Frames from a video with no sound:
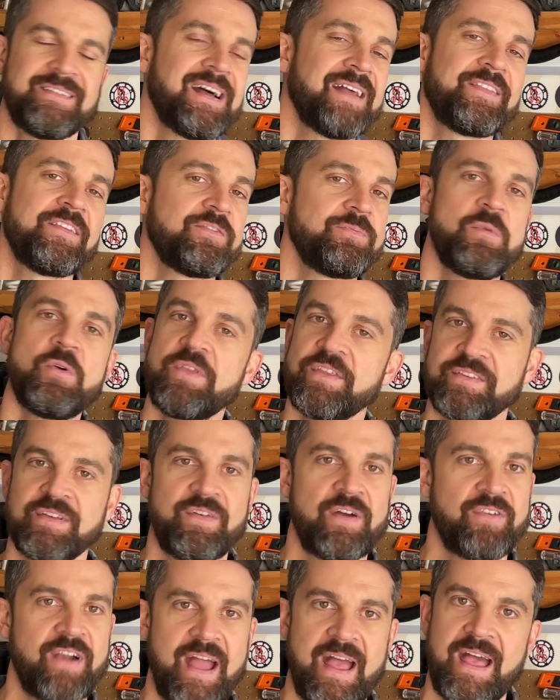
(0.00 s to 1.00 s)
It's not the smoothest I've
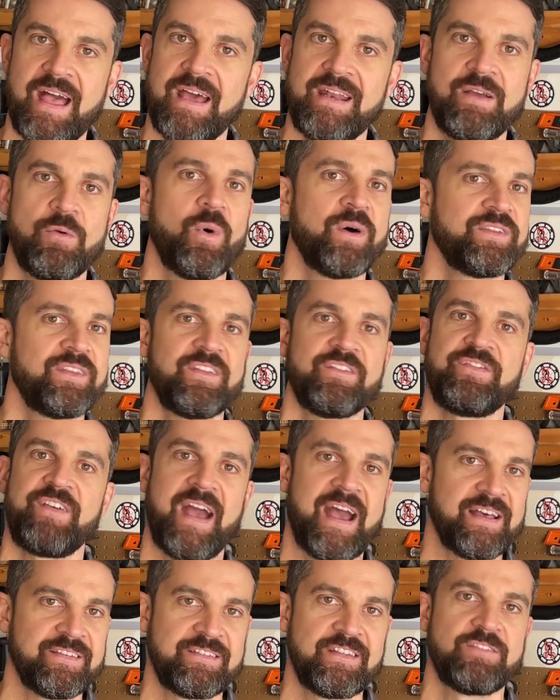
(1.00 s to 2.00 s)
ever had. It wasn't the
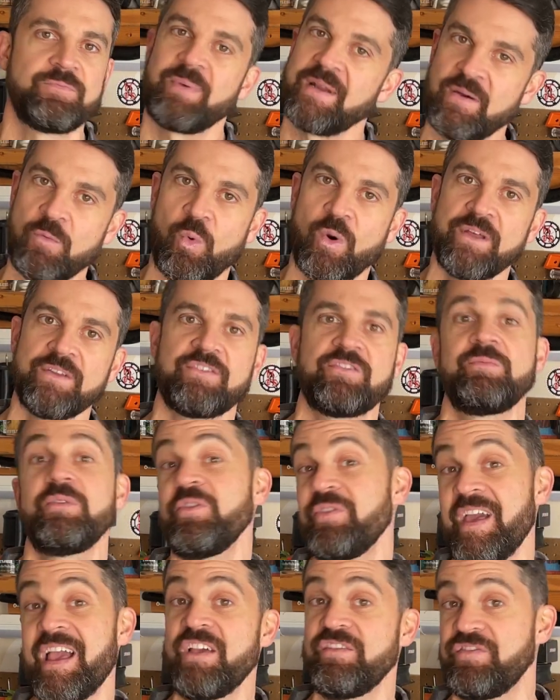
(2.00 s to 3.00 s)
fastest, but it was
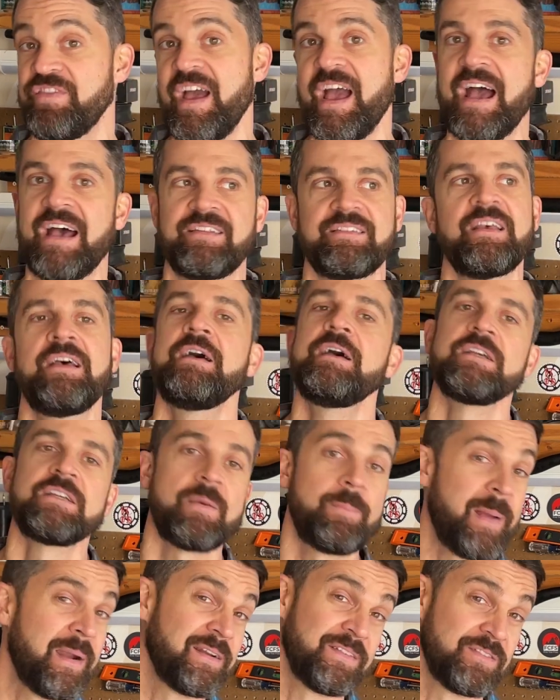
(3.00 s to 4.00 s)
smooth and fast
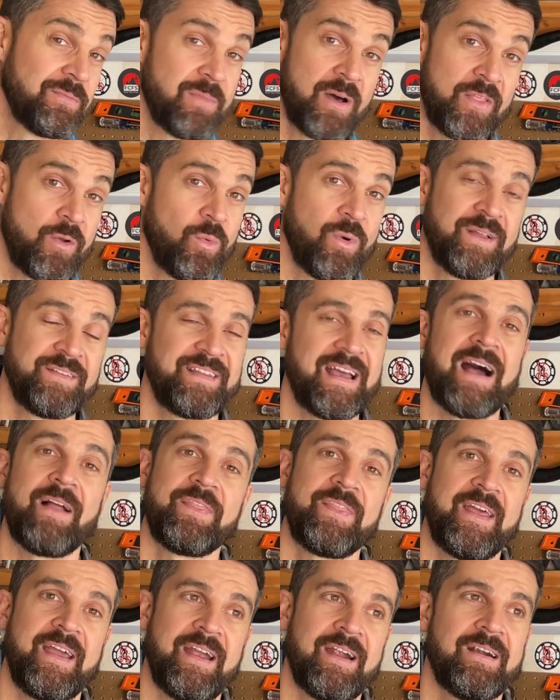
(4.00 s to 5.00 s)
compared to some other ones
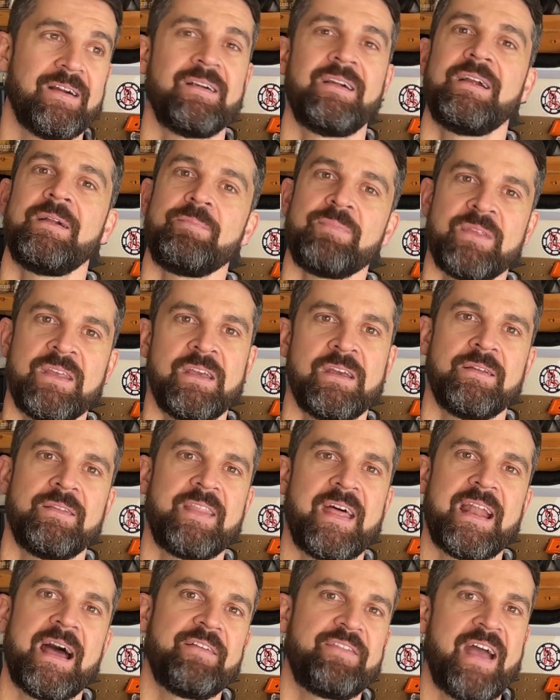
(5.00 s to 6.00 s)
out there
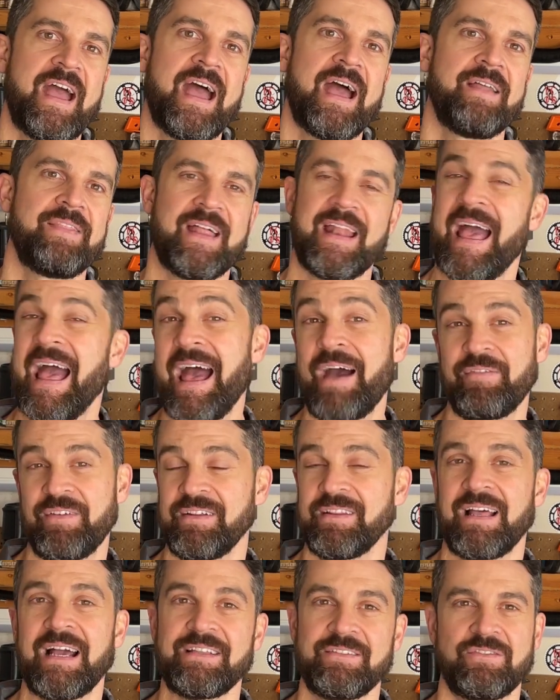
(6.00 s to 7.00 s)
that I've had that I
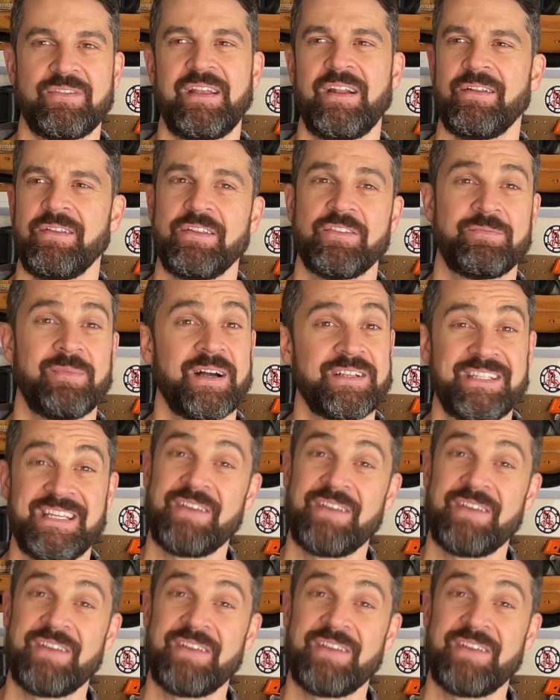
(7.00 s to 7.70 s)
haven't liked nearly as much.